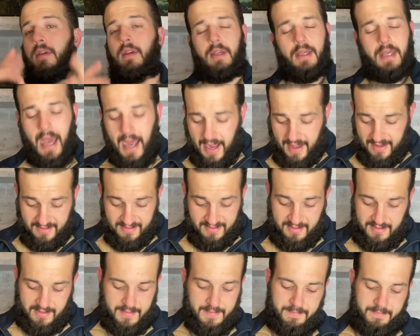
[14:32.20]

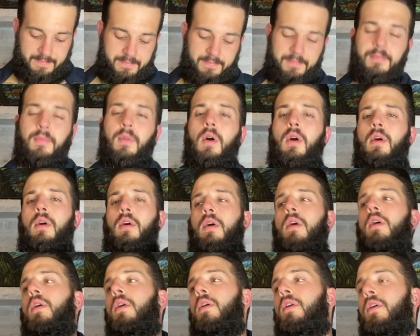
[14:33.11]
Guys,
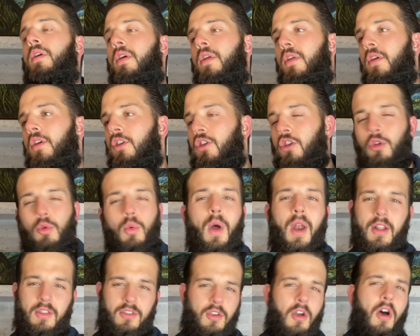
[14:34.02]
you
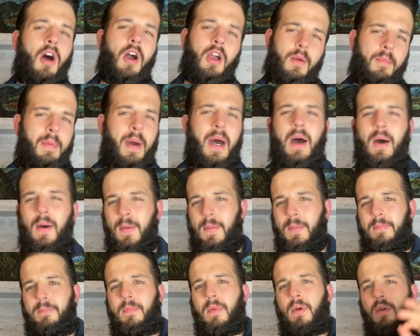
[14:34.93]
want to talk
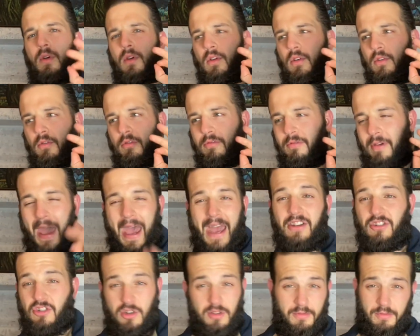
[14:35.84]
about
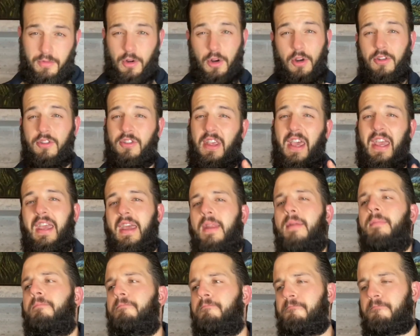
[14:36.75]
fashion for a
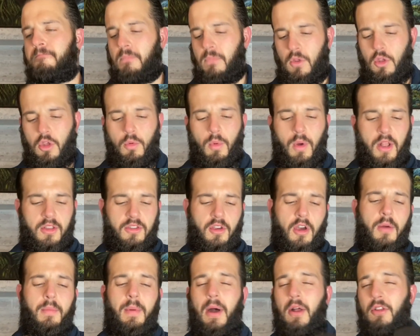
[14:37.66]
second? You want to
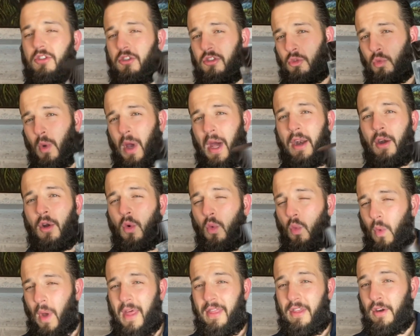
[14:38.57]
talk about sweater
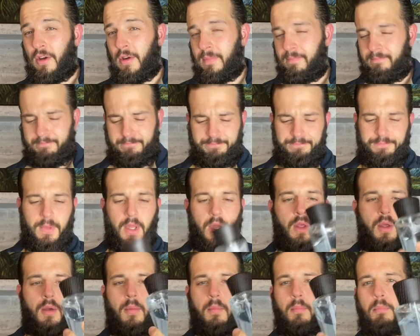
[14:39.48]
weather?
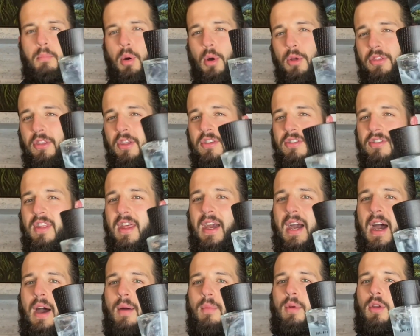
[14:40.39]
Put this thing
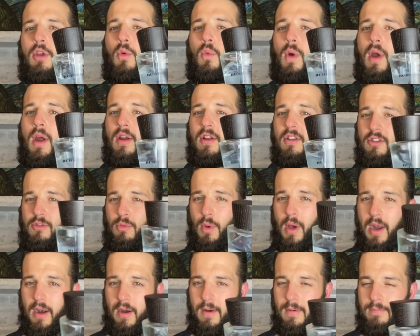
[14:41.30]
on when you're wearing a
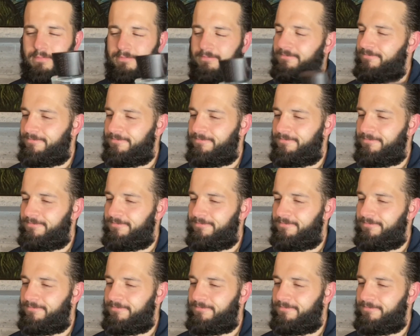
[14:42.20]
sweater.